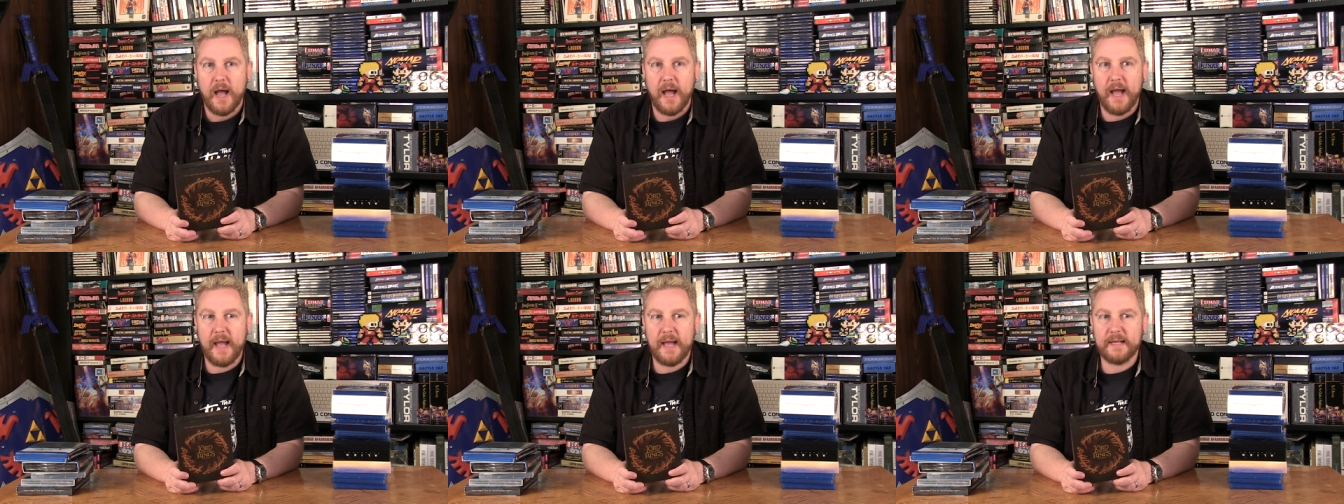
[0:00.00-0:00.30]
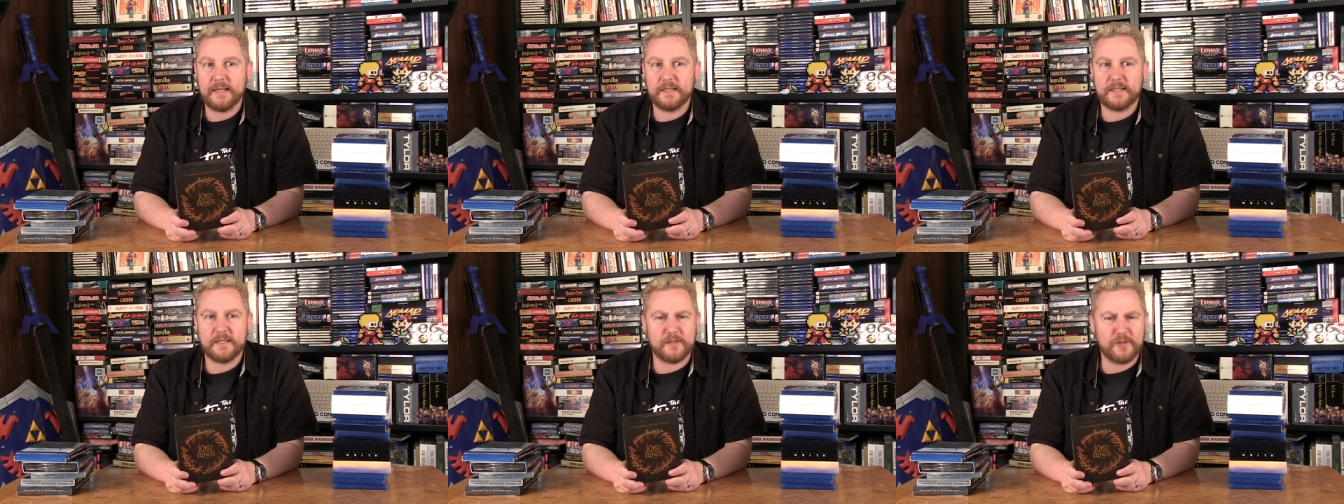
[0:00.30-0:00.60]

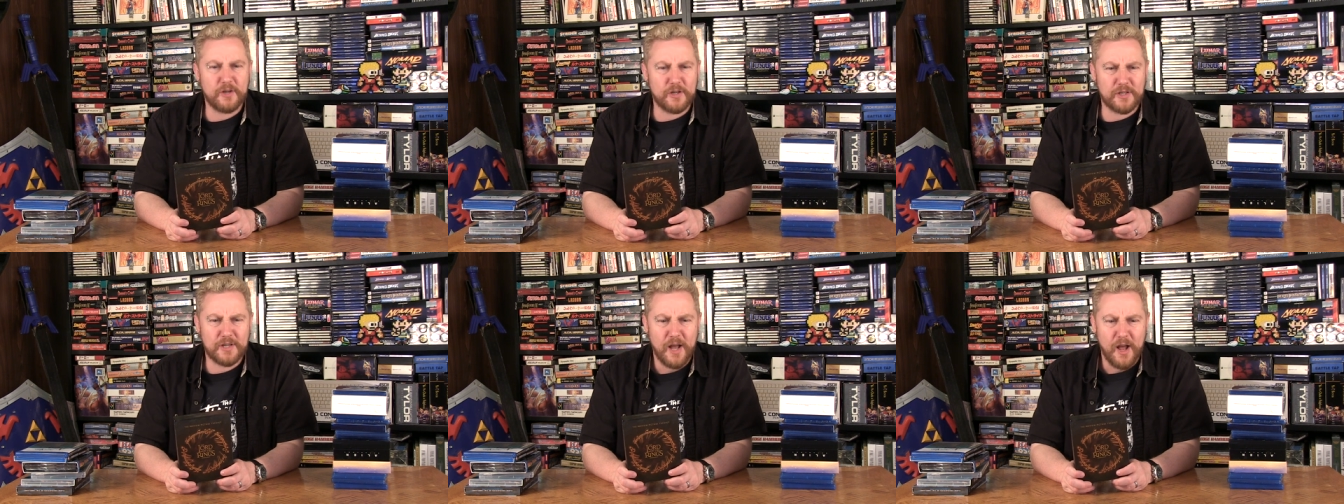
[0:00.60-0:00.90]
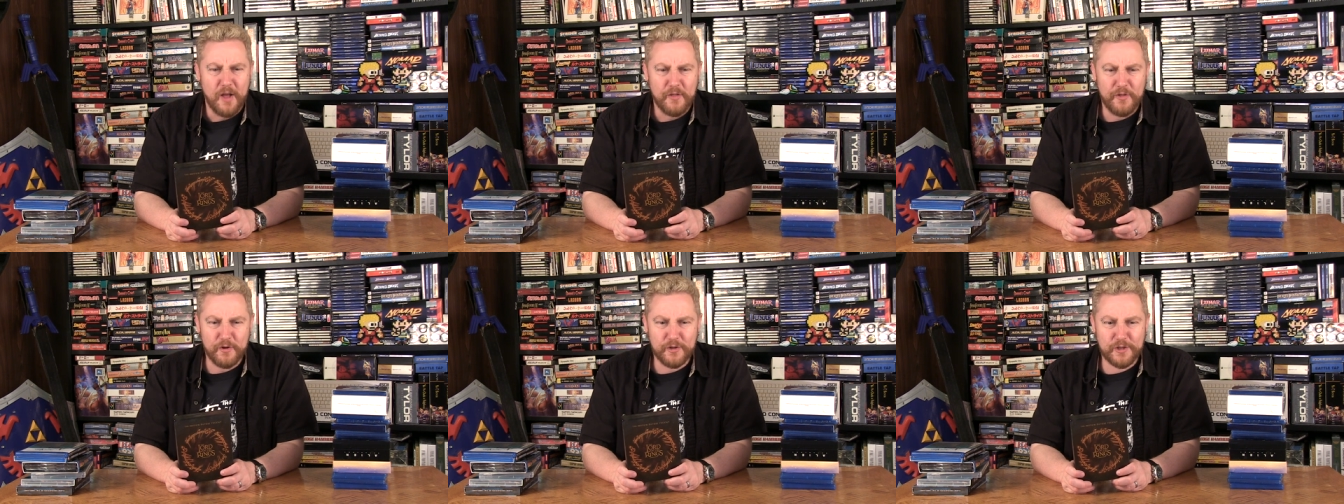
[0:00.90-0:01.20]
And just,
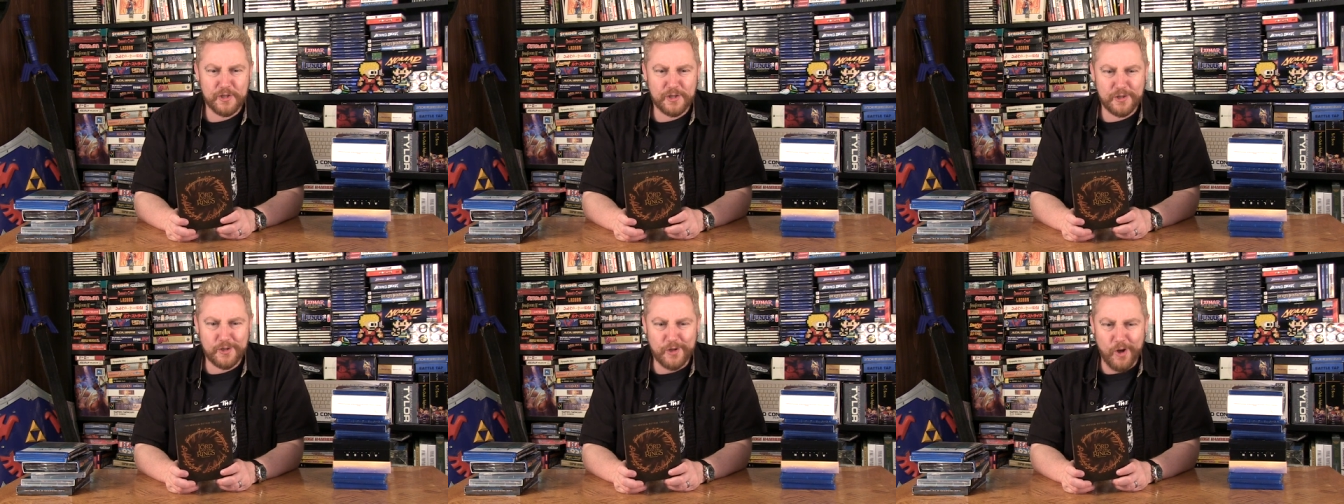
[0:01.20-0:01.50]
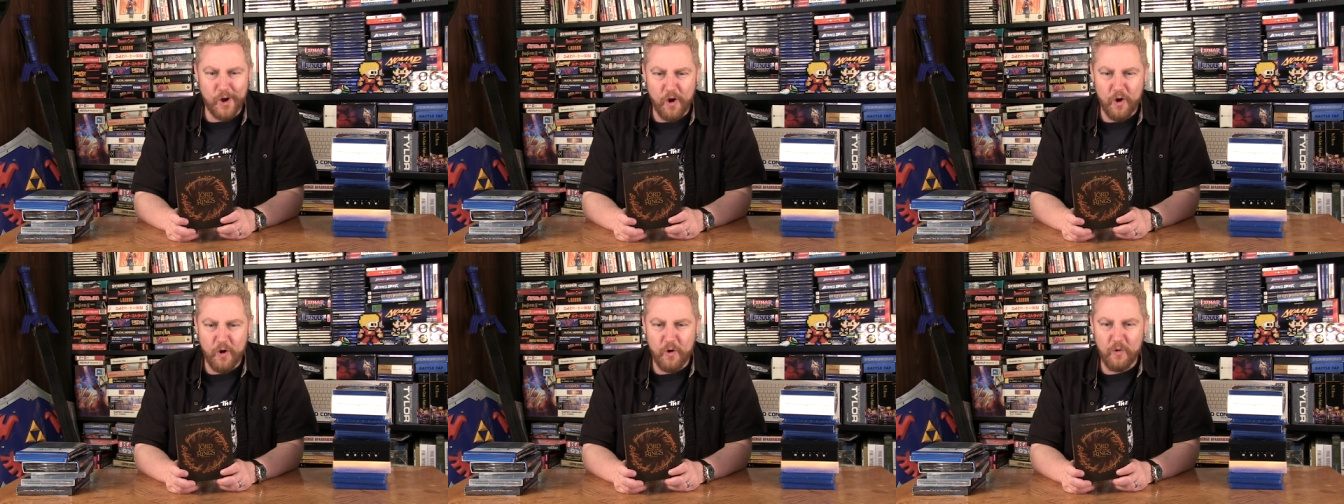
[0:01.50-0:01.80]
they're
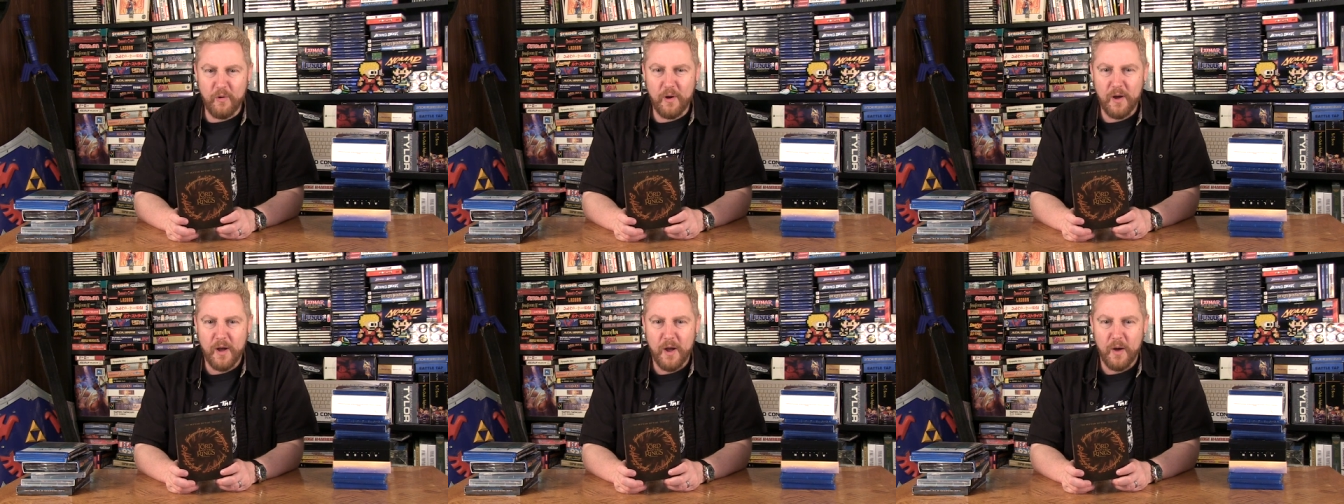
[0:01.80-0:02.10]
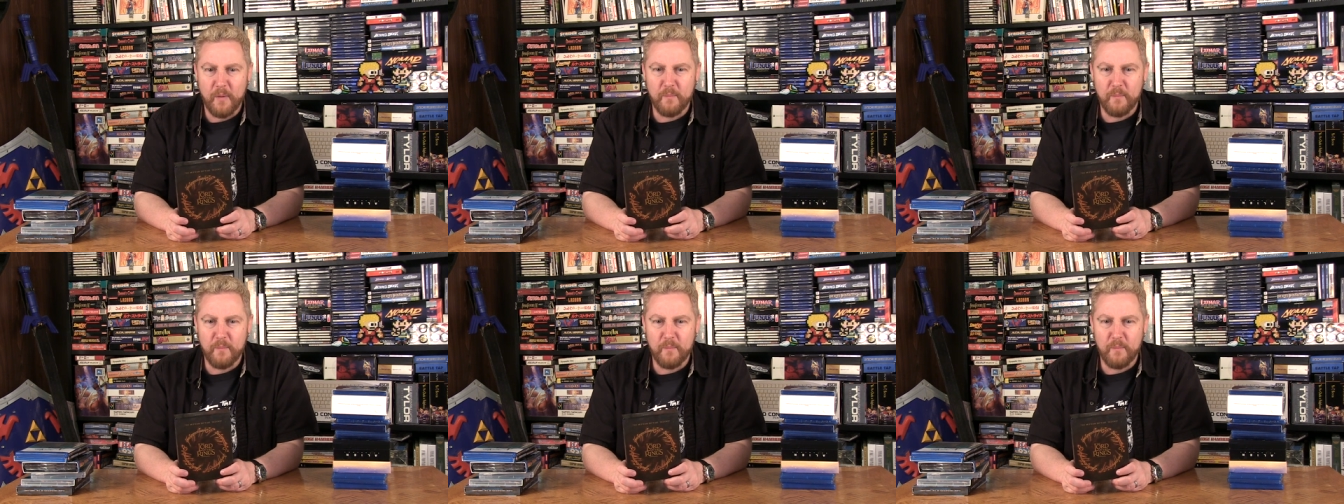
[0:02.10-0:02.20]
so